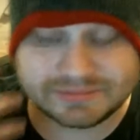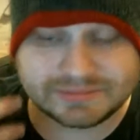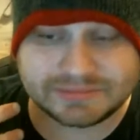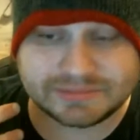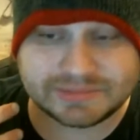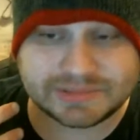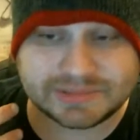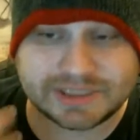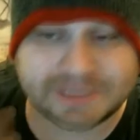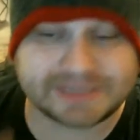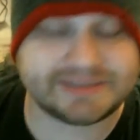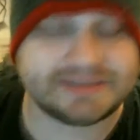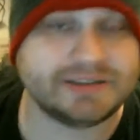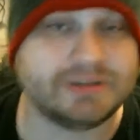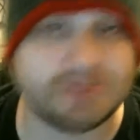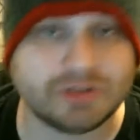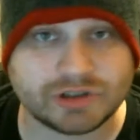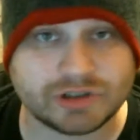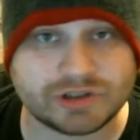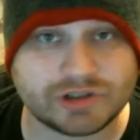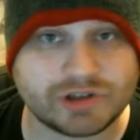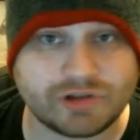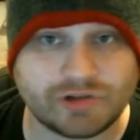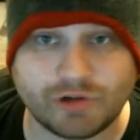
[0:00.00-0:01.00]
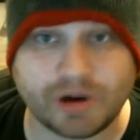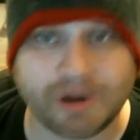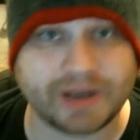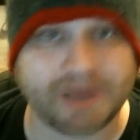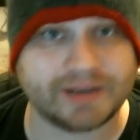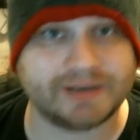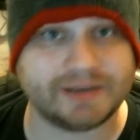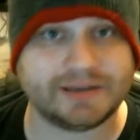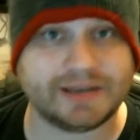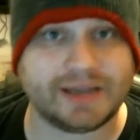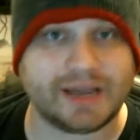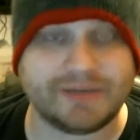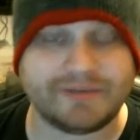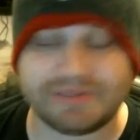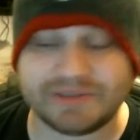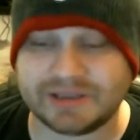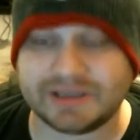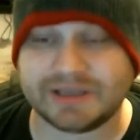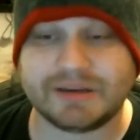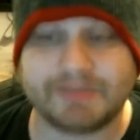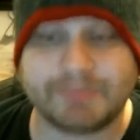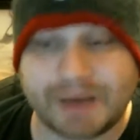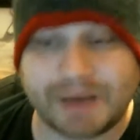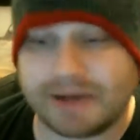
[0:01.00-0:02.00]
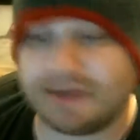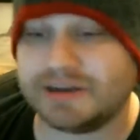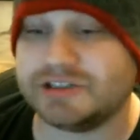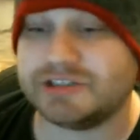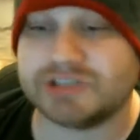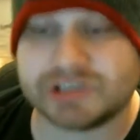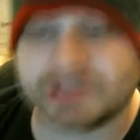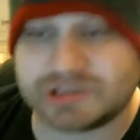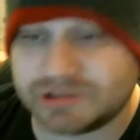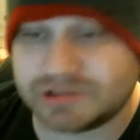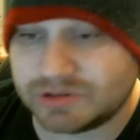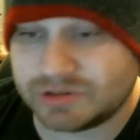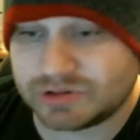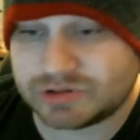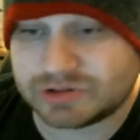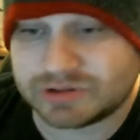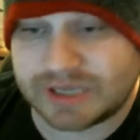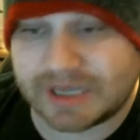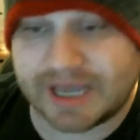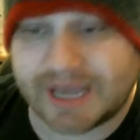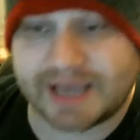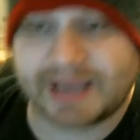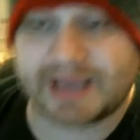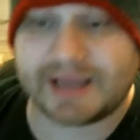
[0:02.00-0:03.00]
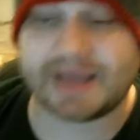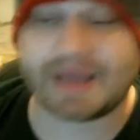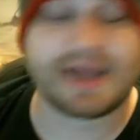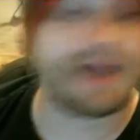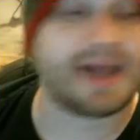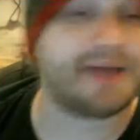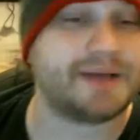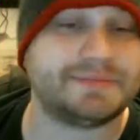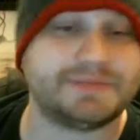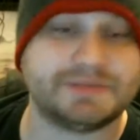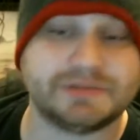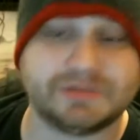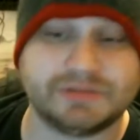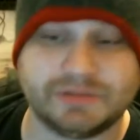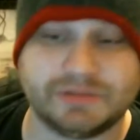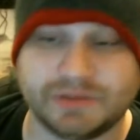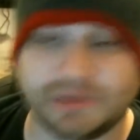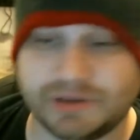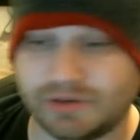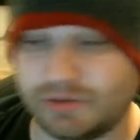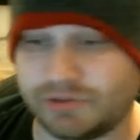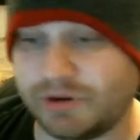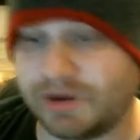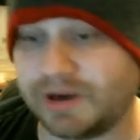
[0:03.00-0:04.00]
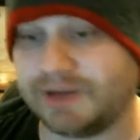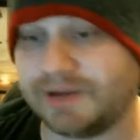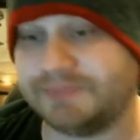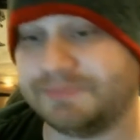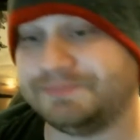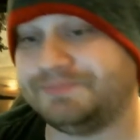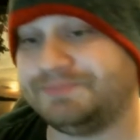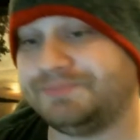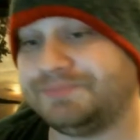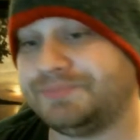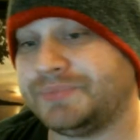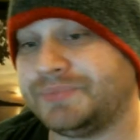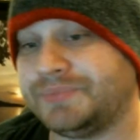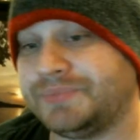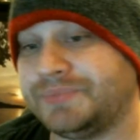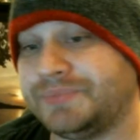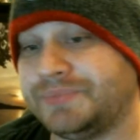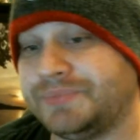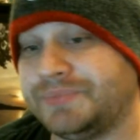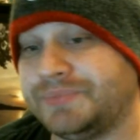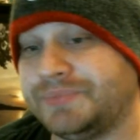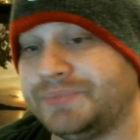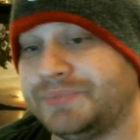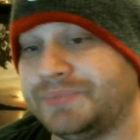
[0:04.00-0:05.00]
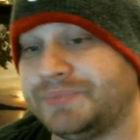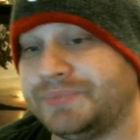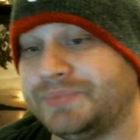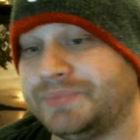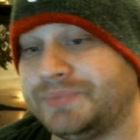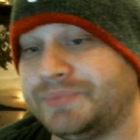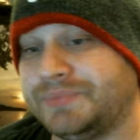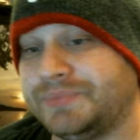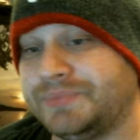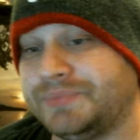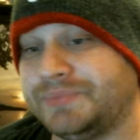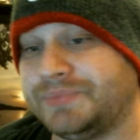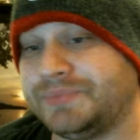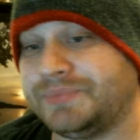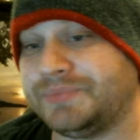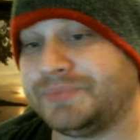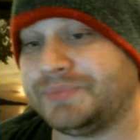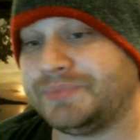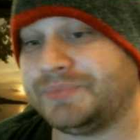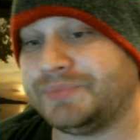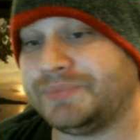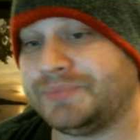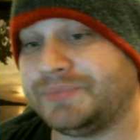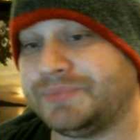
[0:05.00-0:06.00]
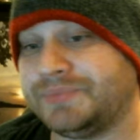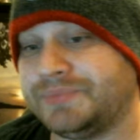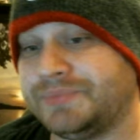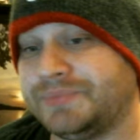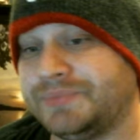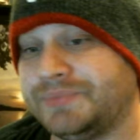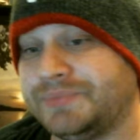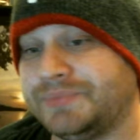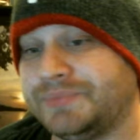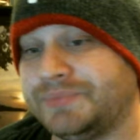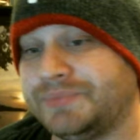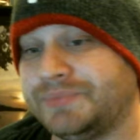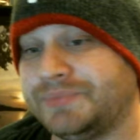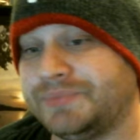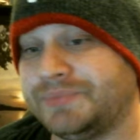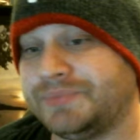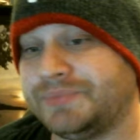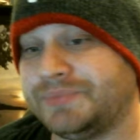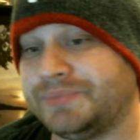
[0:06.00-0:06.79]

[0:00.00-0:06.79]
looks great. Everything about it just looks absolutely great. Now, I did a